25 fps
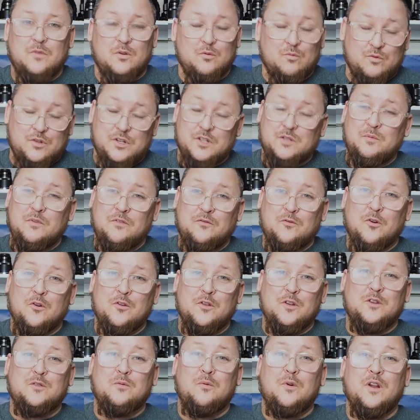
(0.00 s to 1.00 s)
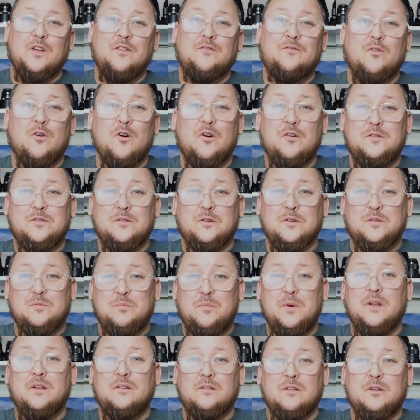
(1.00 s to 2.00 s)
just before the 24th, so it's
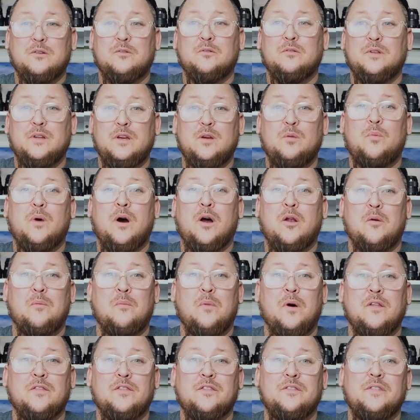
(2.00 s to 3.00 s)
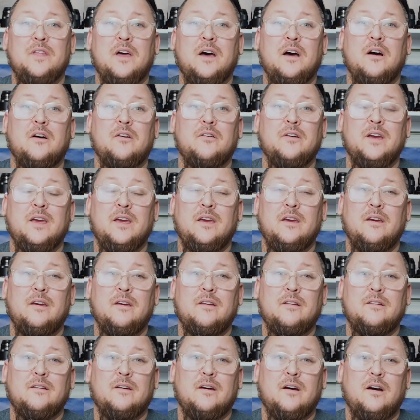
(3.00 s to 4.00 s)
been literally about a month now,
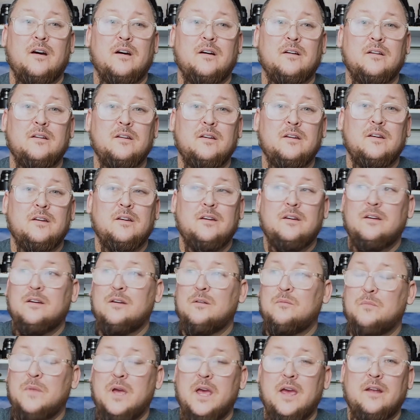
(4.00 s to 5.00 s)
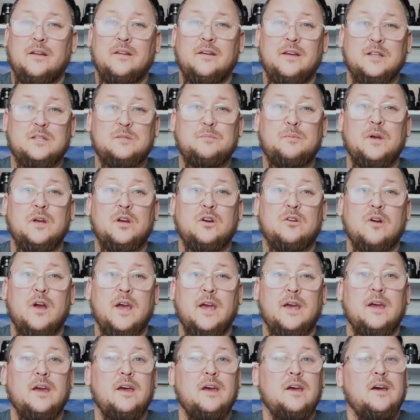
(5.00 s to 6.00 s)
and man, it's been
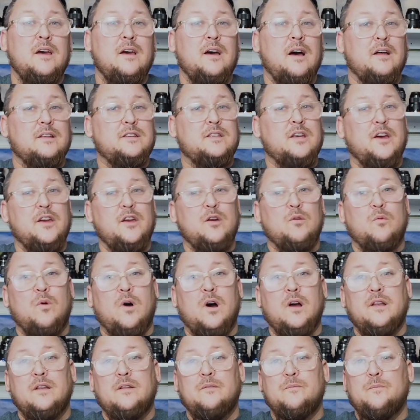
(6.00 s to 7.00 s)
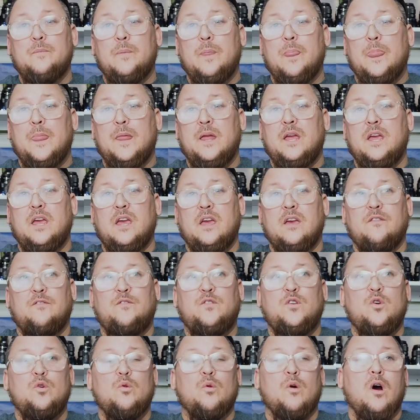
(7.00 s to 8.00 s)
great. I'll tell you what, if
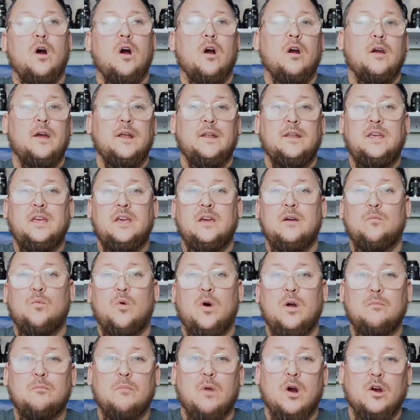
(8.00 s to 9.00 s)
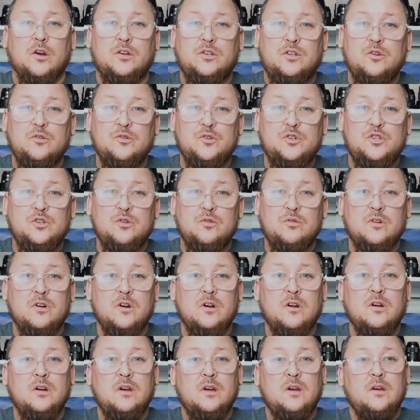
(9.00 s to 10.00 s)
you are an E-M1 Mark II
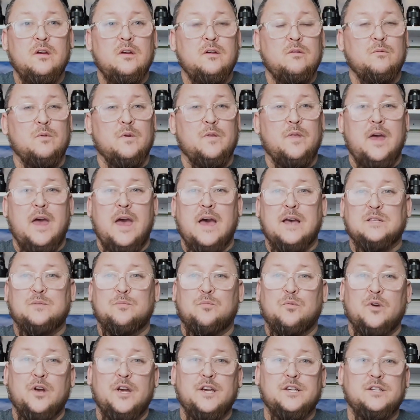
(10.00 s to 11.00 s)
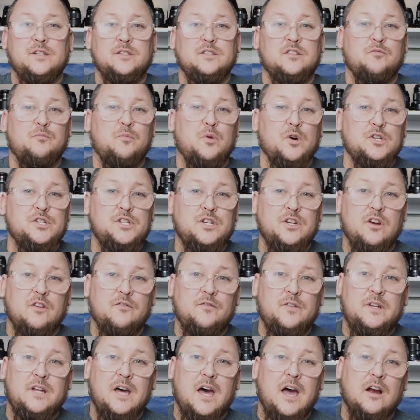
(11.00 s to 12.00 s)
shooter with aspirations of pushing your
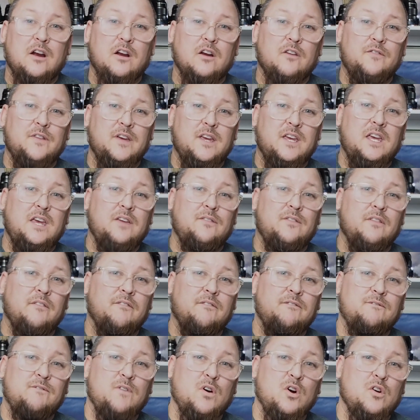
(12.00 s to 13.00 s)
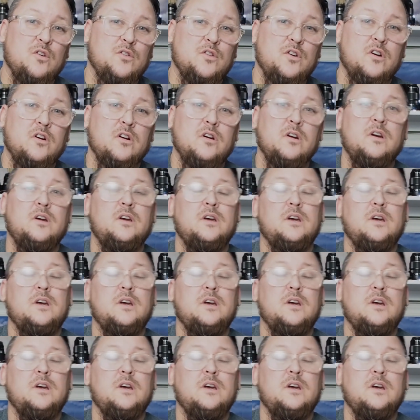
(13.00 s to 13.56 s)
photography even further,